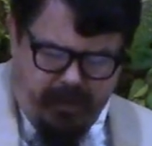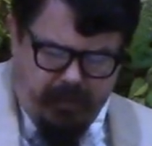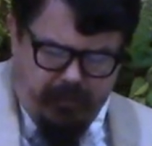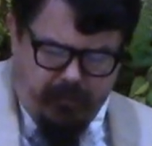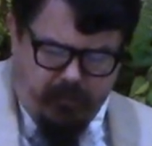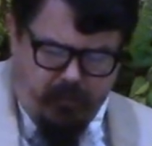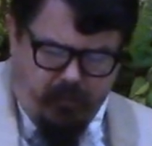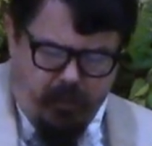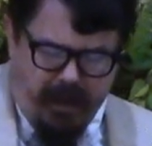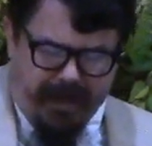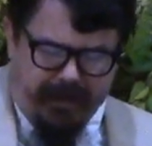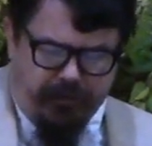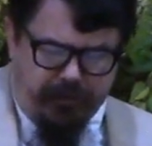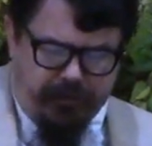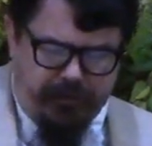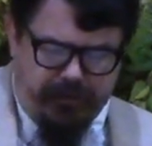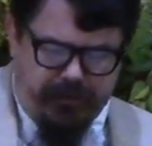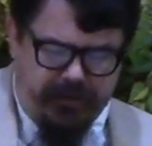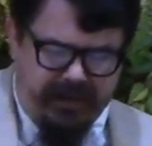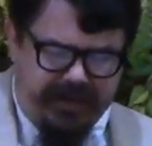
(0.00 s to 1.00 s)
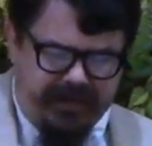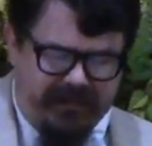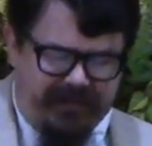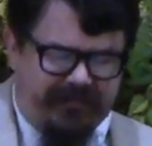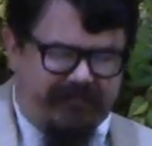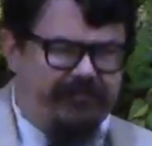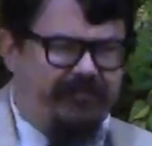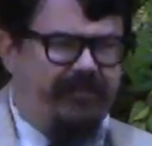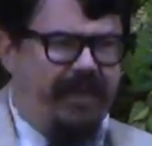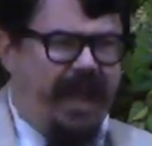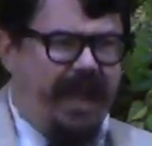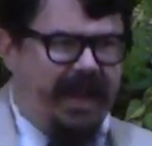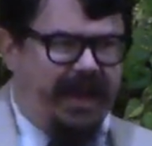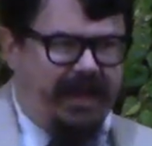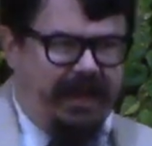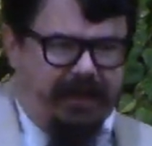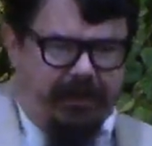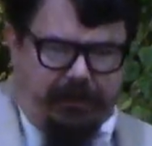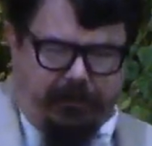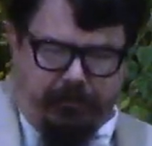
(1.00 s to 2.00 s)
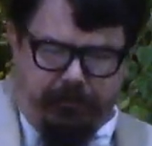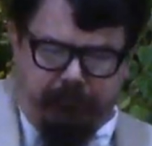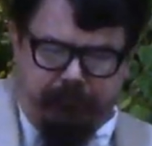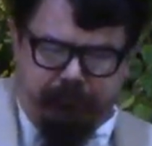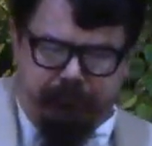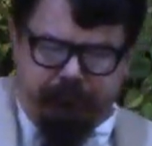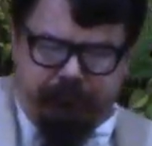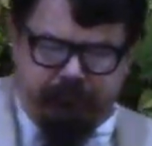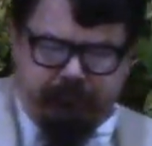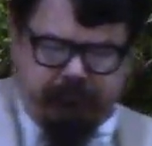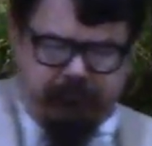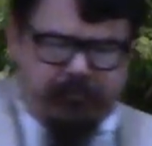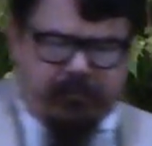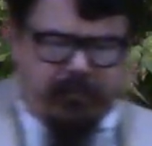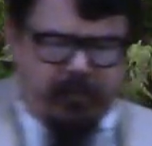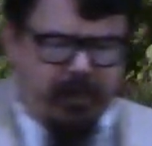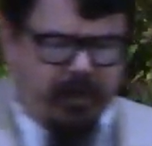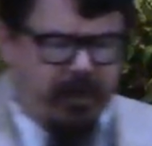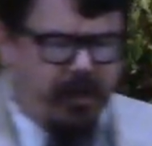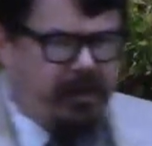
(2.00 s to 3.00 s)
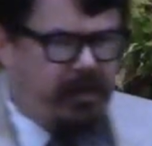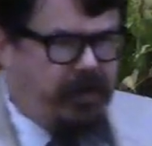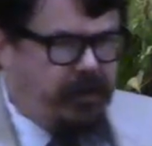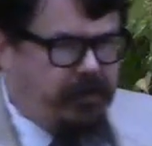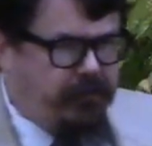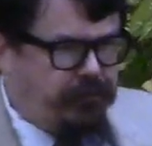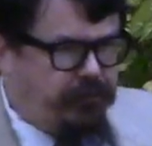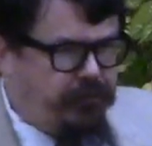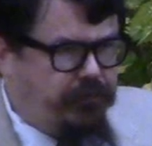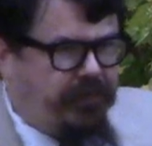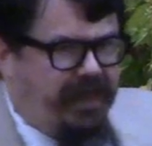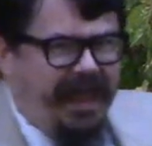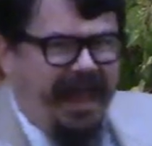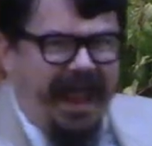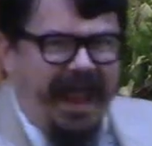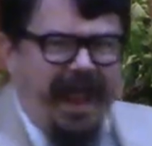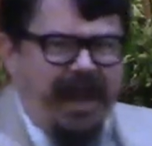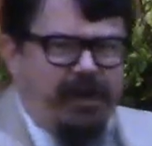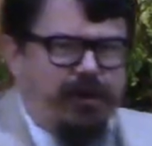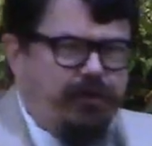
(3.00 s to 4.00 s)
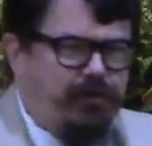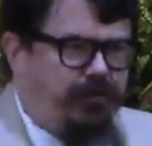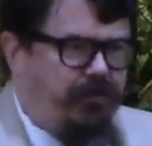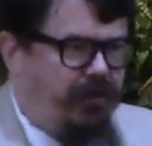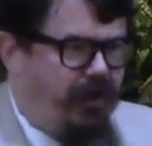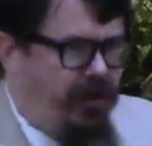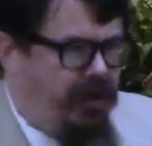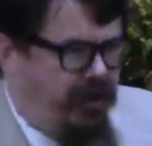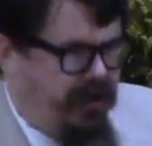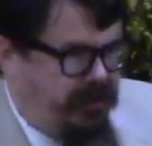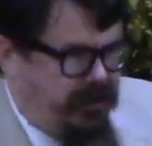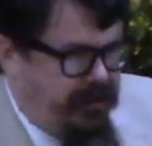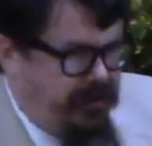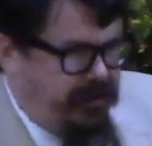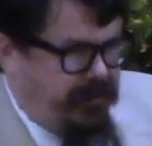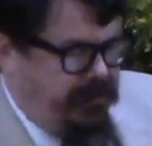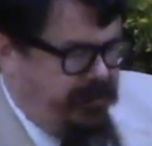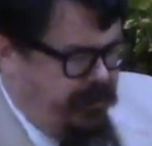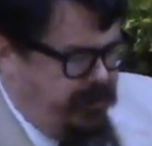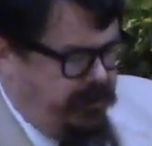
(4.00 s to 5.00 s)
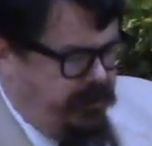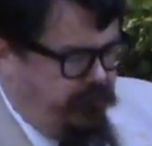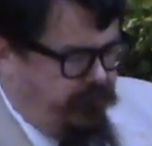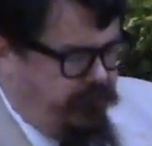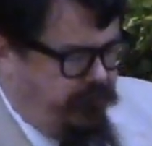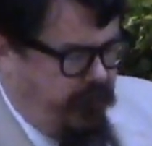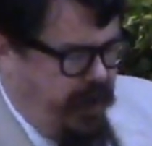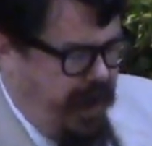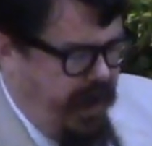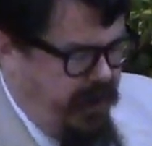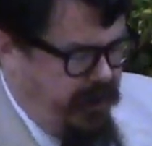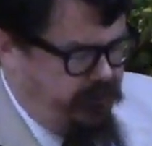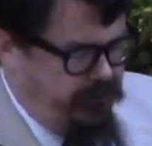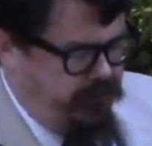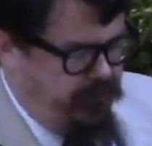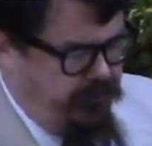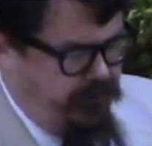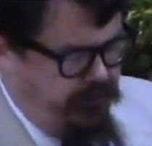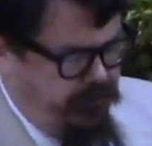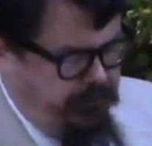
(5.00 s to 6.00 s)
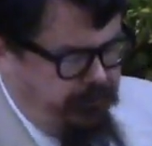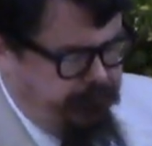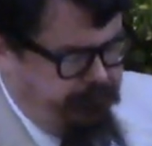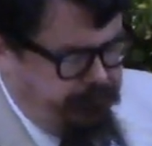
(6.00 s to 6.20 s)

wealth is vain is through the hangers on that it attracts.